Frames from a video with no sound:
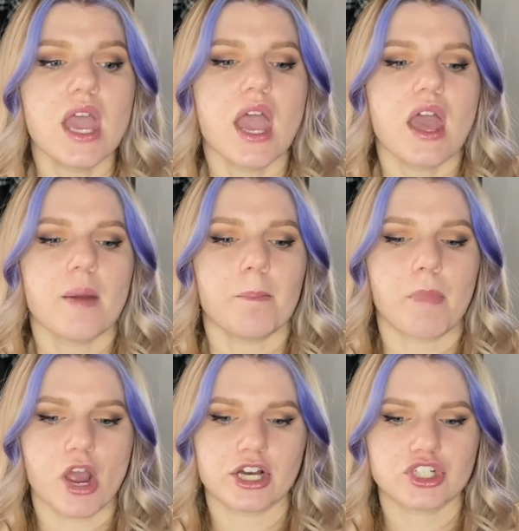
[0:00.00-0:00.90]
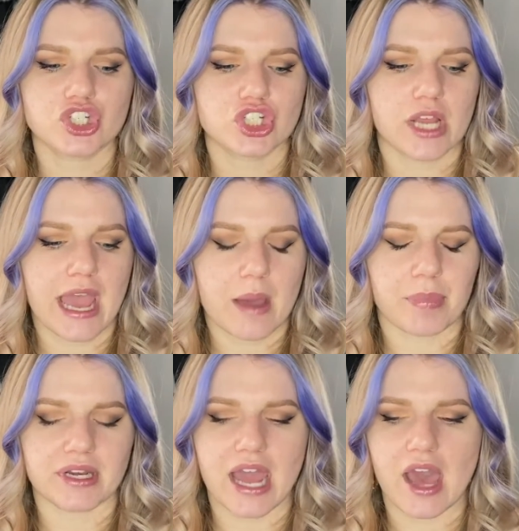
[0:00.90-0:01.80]
March
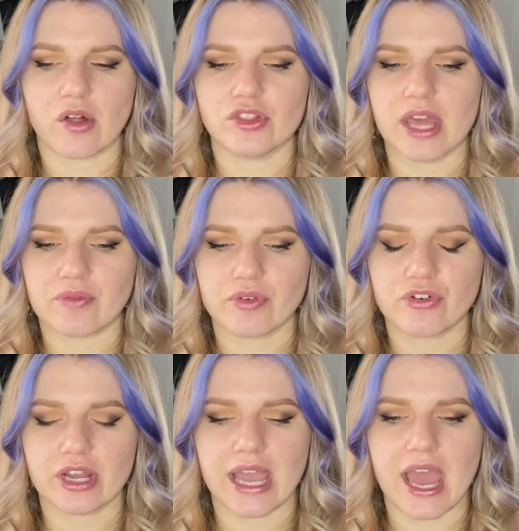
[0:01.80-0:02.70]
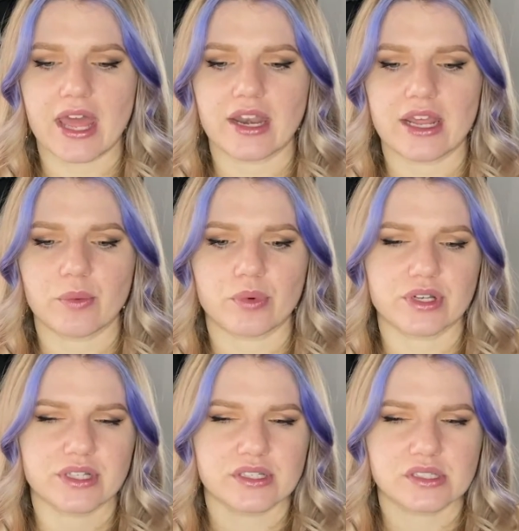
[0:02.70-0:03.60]
happened. I'll never forget. It
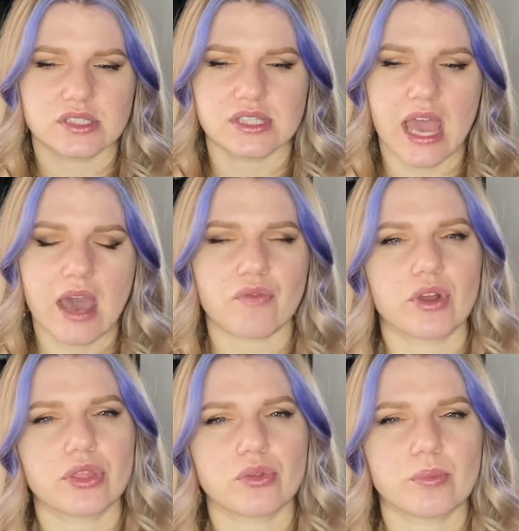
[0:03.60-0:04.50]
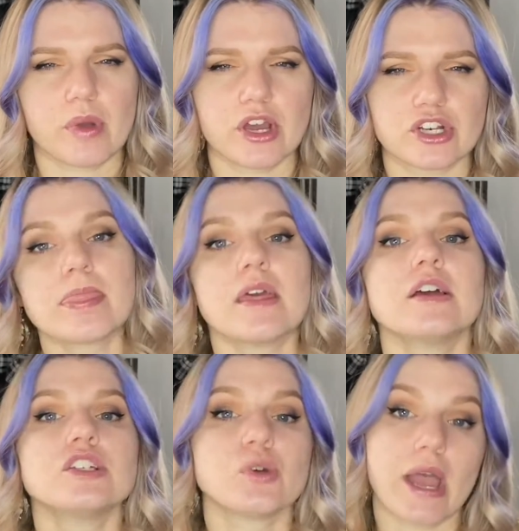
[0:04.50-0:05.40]
was halfway through March.
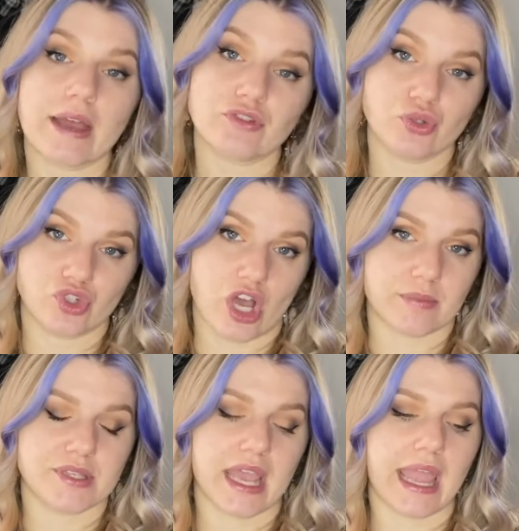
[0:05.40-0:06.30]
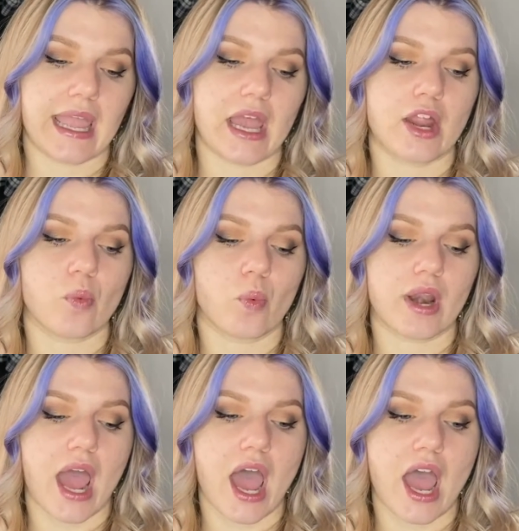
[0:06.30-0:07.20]
So I have 2 jobs. And when
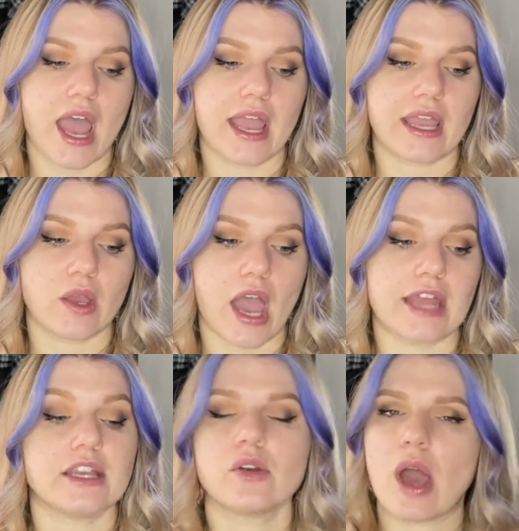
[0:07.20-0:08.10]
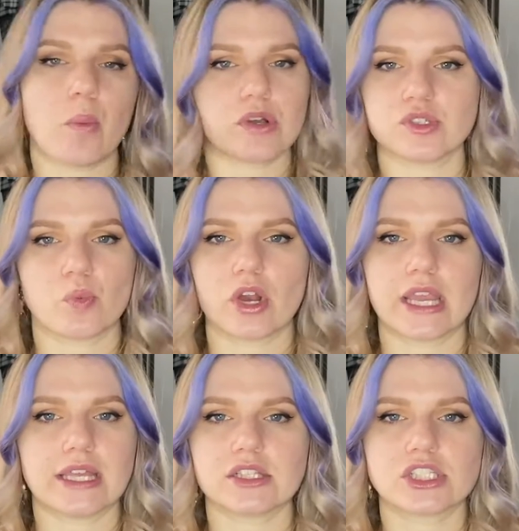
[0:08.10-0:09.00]
I wasn't working
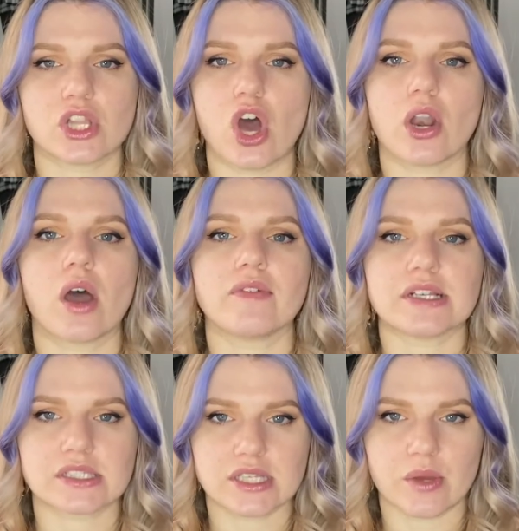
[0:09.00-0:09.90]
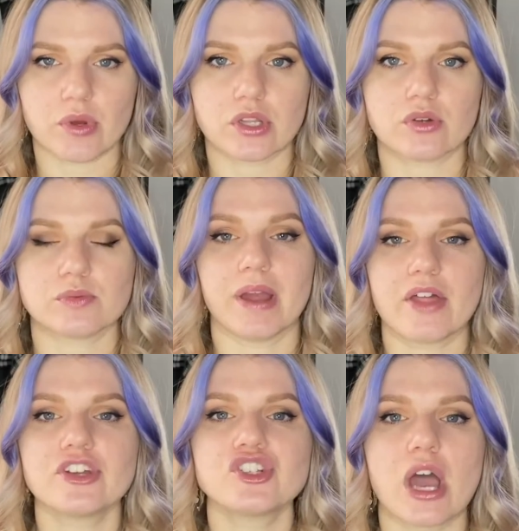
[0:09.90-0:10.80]
in the salon, obviously they were closed, but my
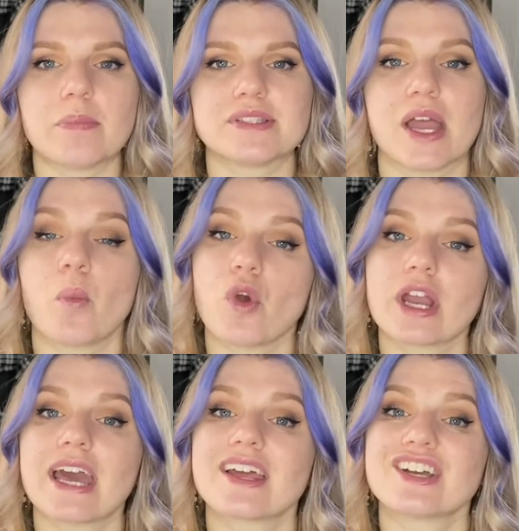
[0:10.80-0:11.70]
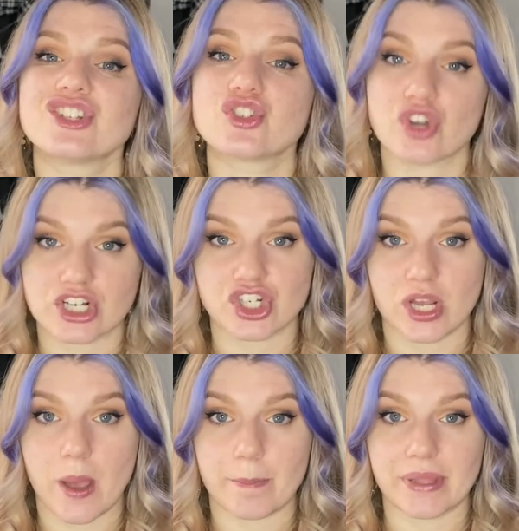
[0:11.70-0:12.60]
other job is I work at a construction
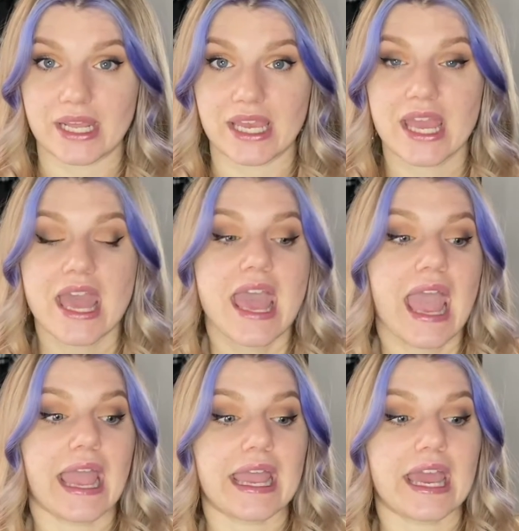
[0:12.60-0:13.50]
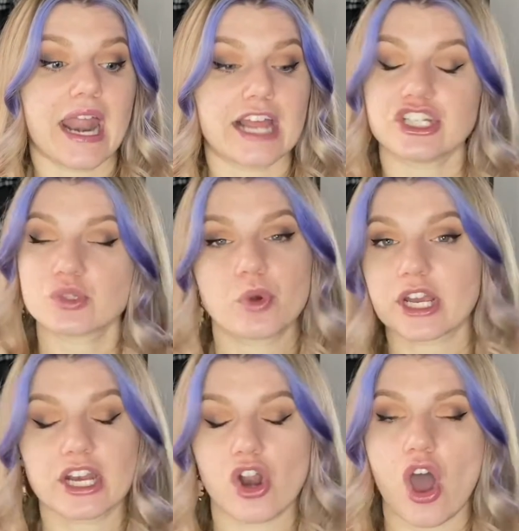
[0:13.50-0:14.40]
company. And I just work in
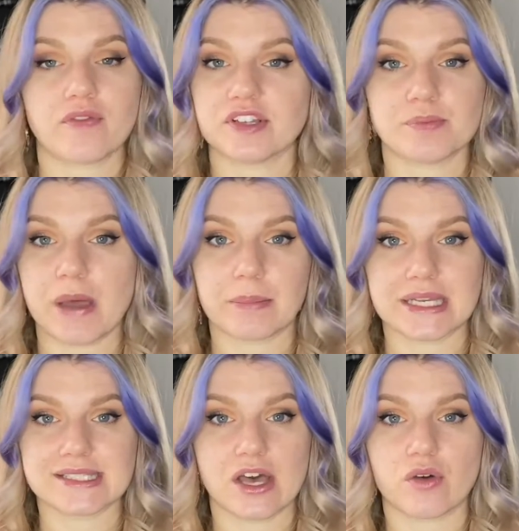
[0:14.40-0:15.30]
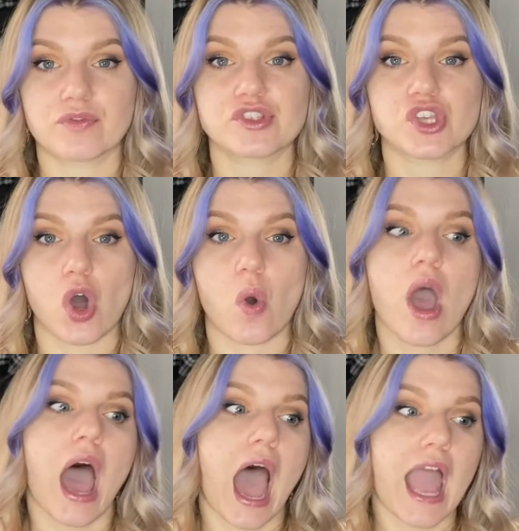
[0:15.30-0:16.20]
an office by myself. So
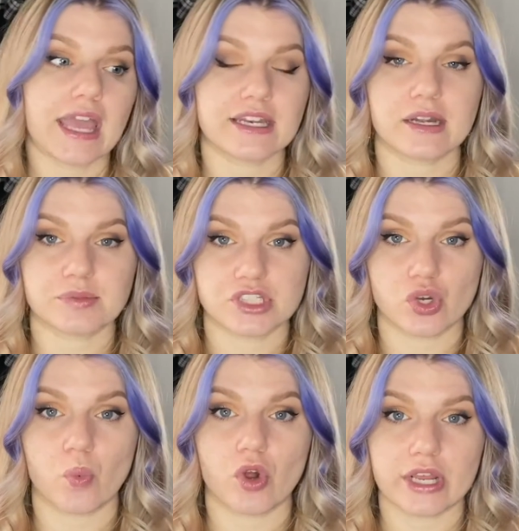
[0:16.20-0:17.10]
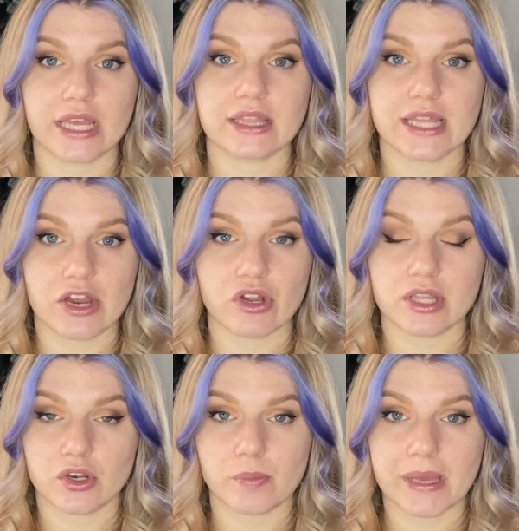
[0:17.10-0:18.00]
I ended up still working there a
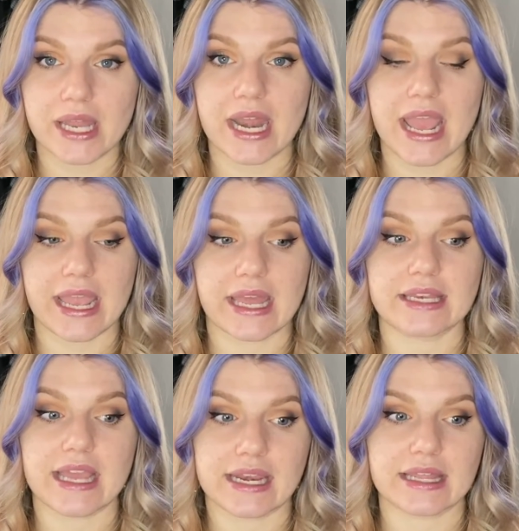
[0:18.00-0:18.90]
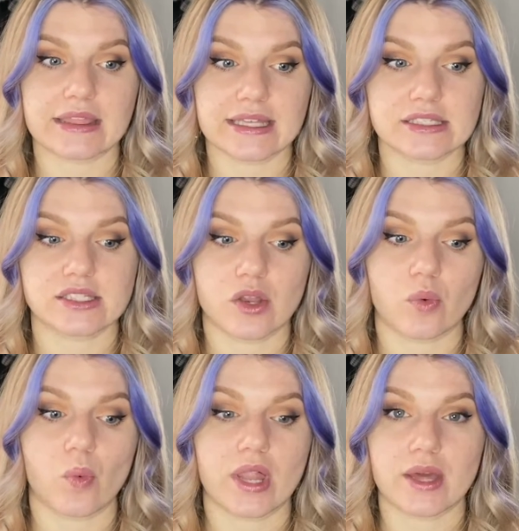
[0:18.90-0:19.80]
little bit and getting things done
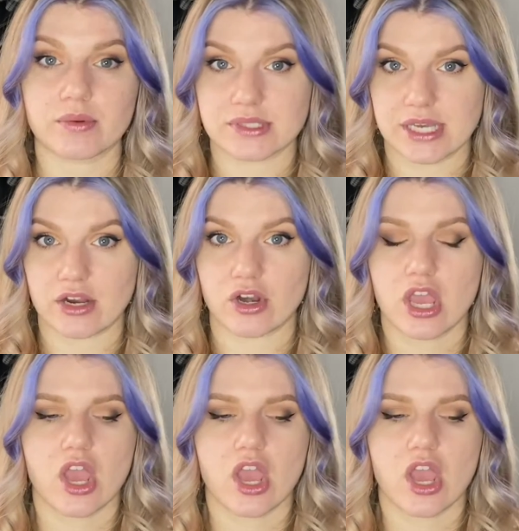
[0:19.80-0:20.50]
while I was there.